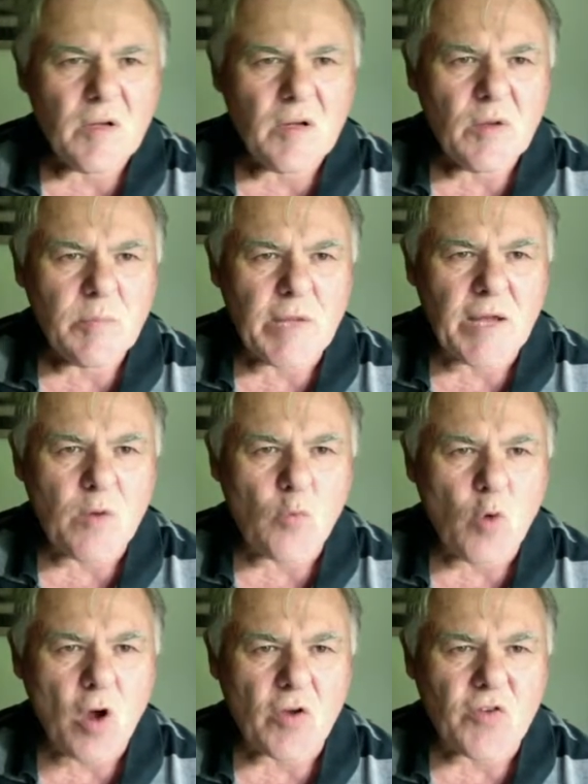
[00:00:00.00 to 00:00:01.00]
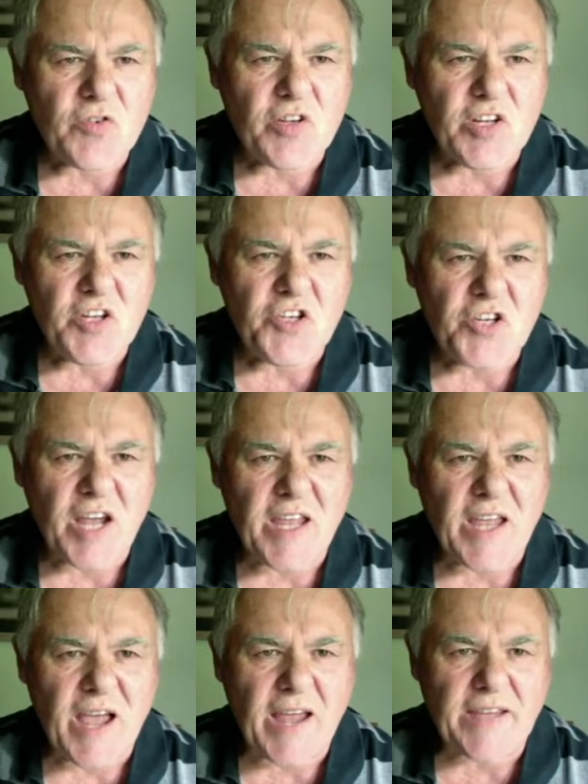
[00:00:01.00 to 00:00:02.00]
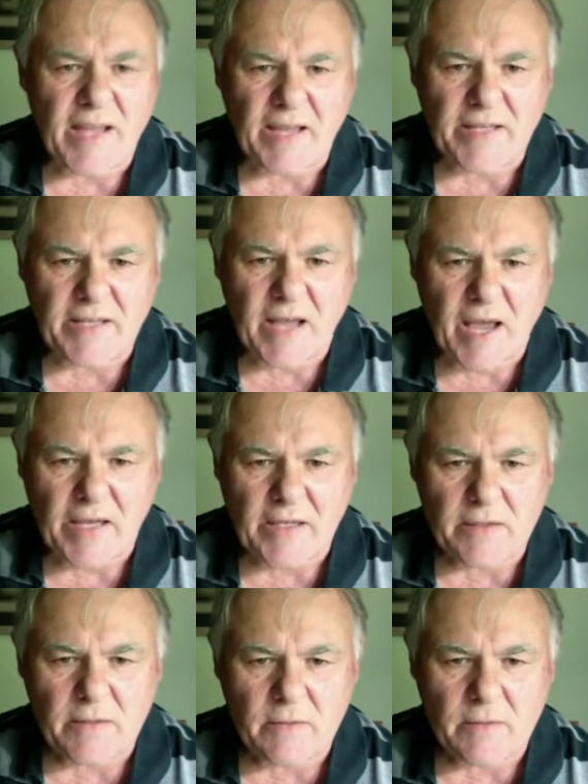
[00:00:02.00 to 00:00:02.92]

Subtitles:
Playing Rock CJ 888.